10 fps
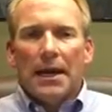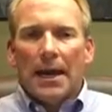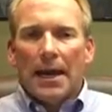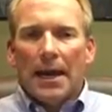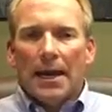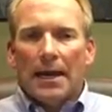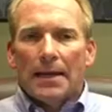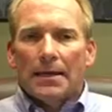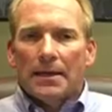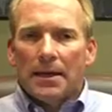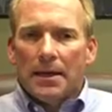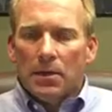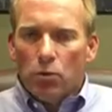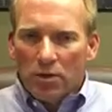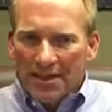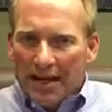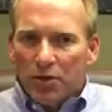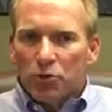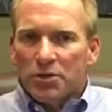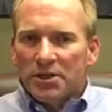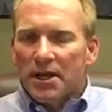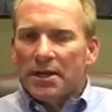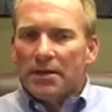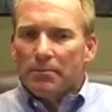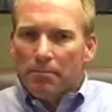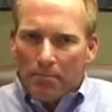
and he was interested in